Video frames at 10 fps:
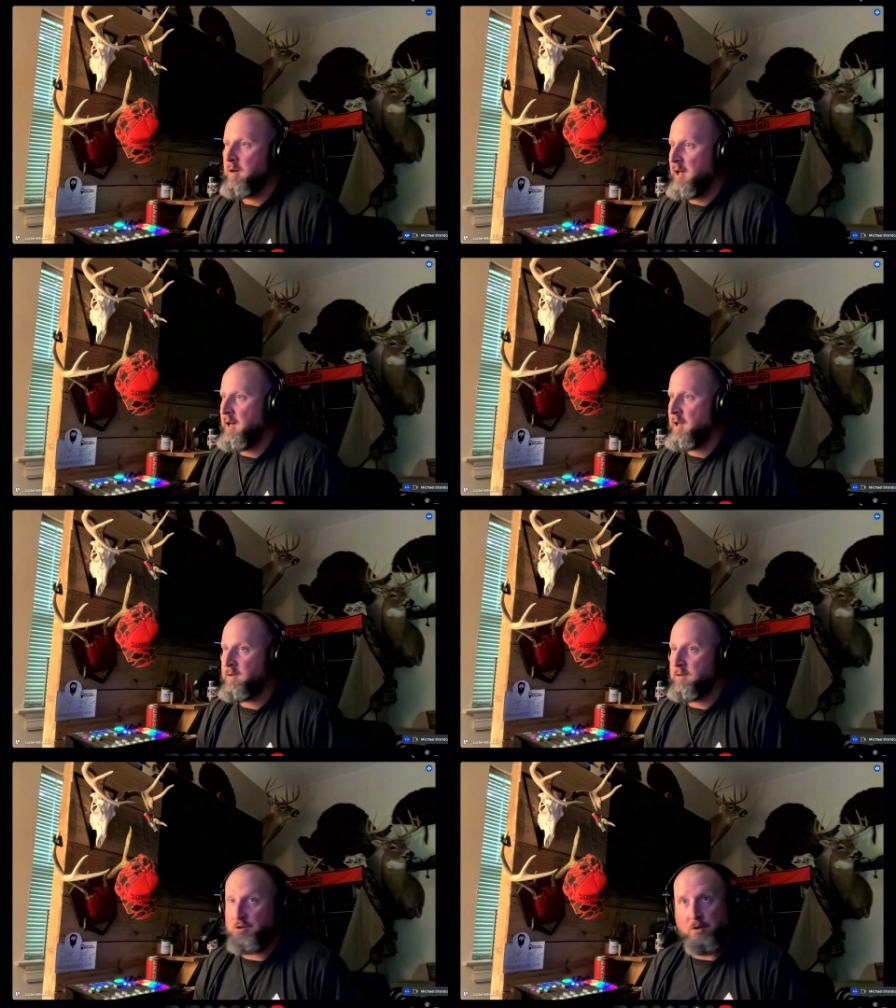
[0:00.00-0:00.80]
And
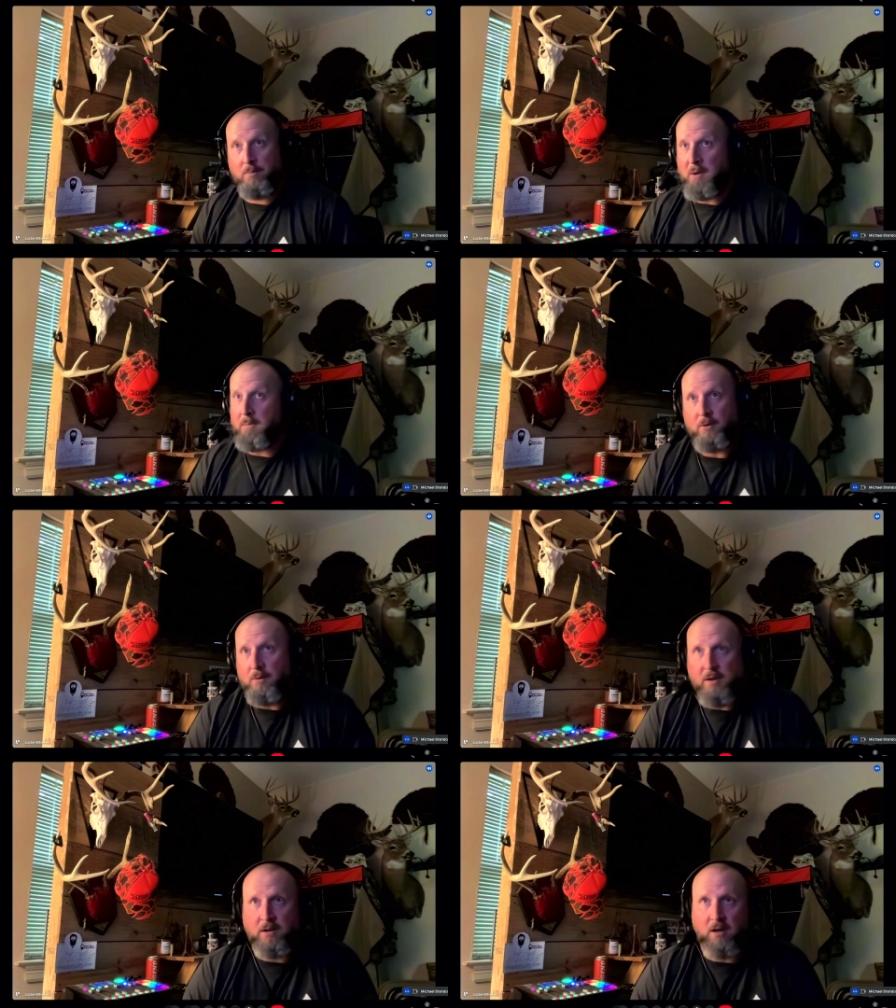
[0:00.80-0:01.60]
sure, people do
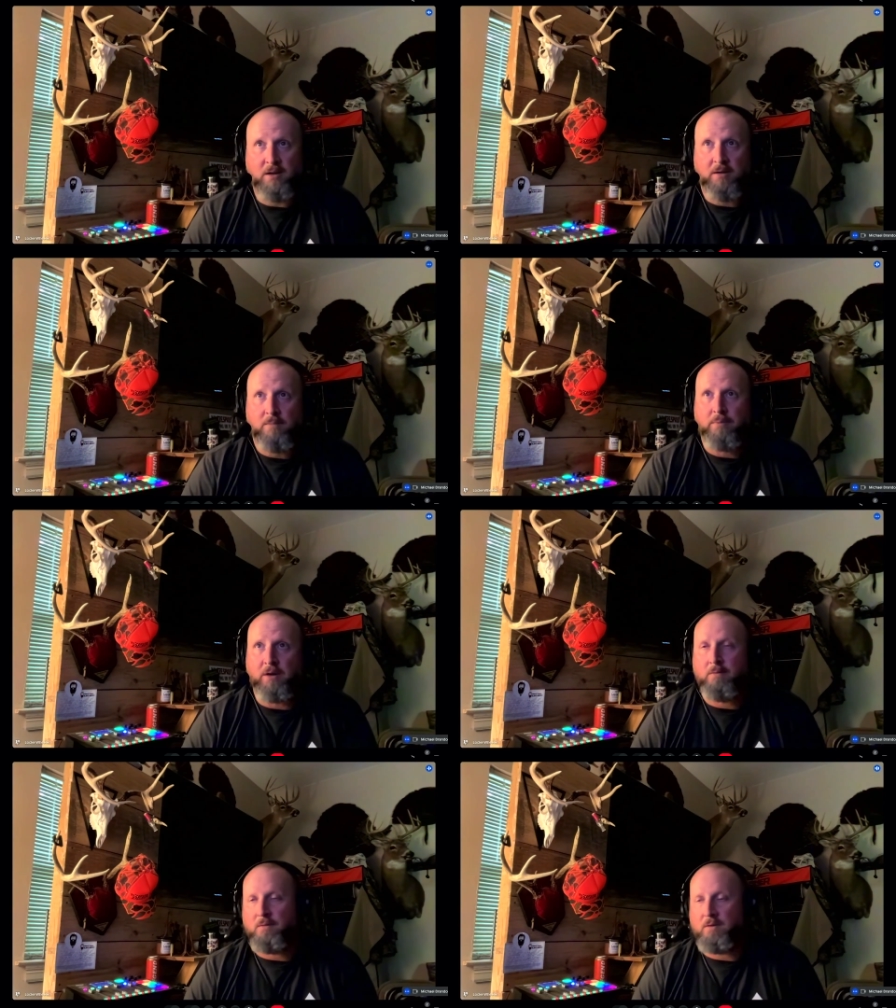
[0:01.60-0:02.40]
get lucky,
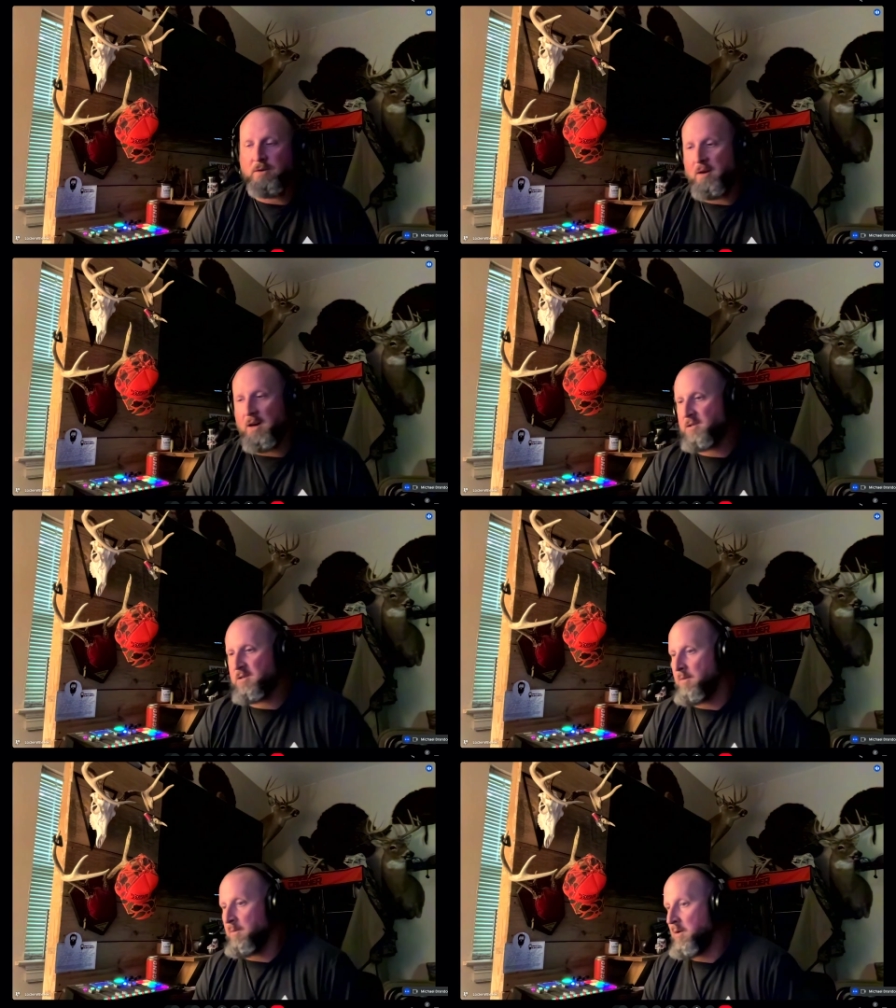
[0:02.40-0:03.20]
but when you ask
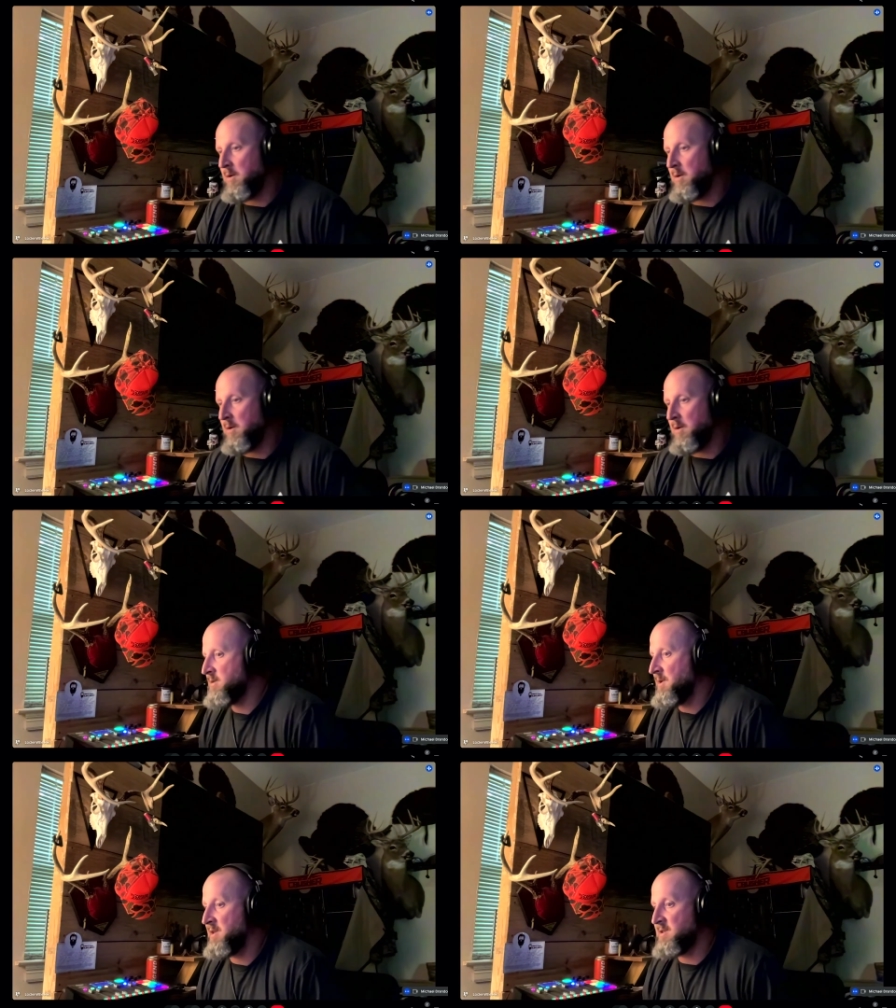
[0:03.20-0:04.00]
like, what do I think is the
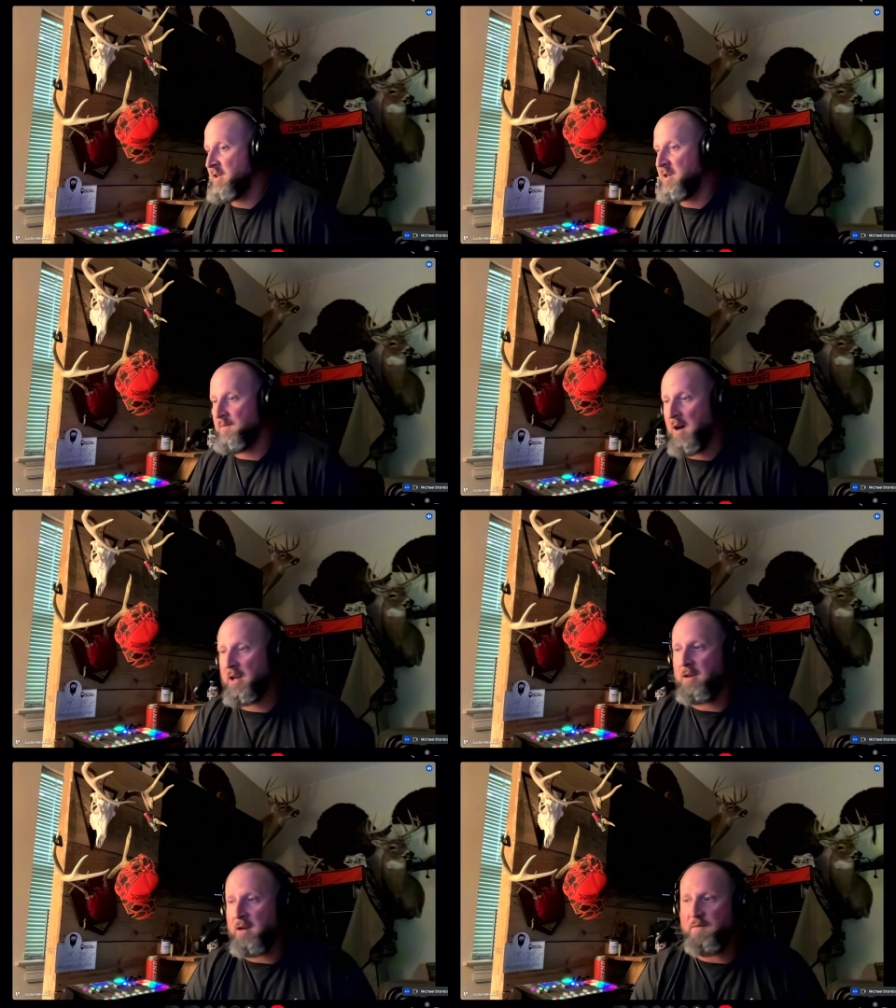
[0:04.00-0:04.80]
biggest key? If I
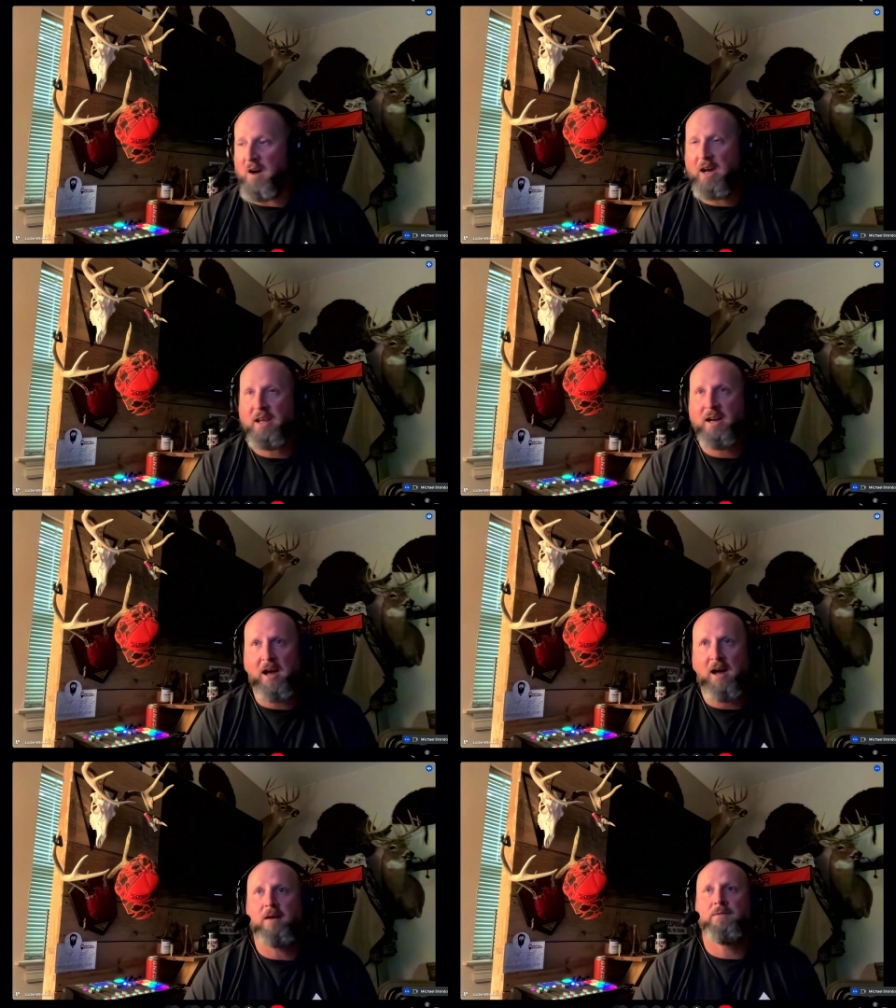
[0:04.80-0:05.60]
can
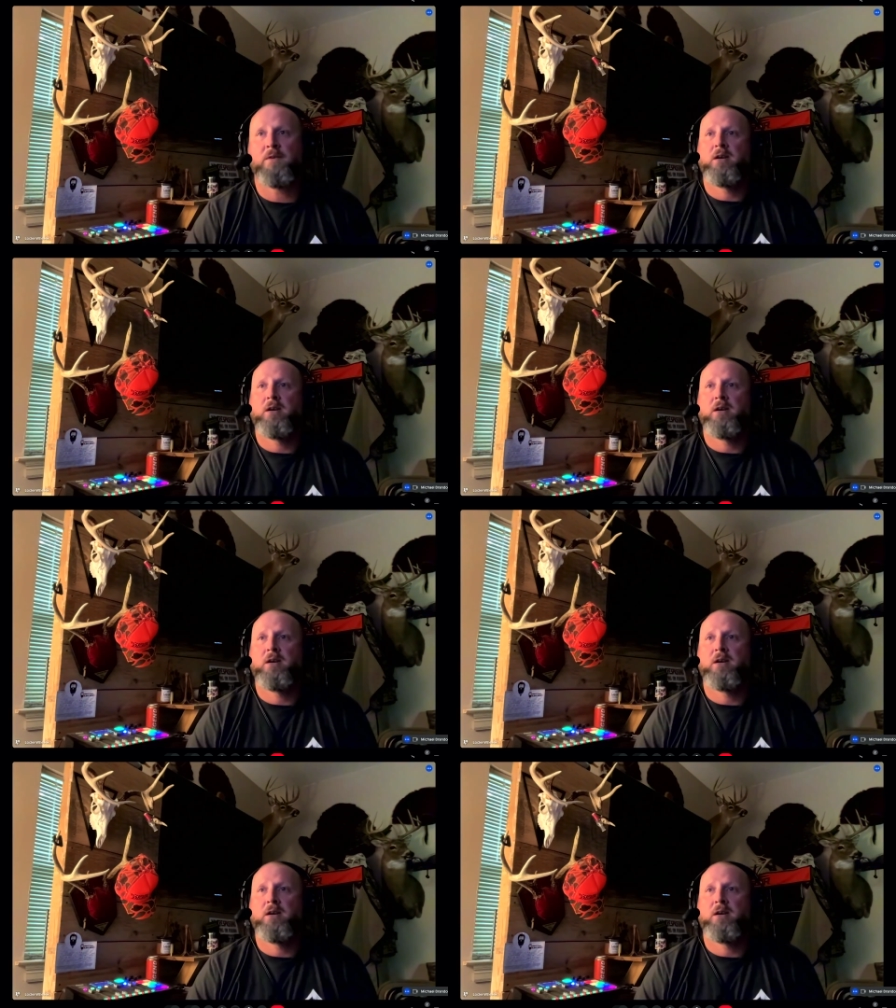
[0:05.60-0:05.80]
have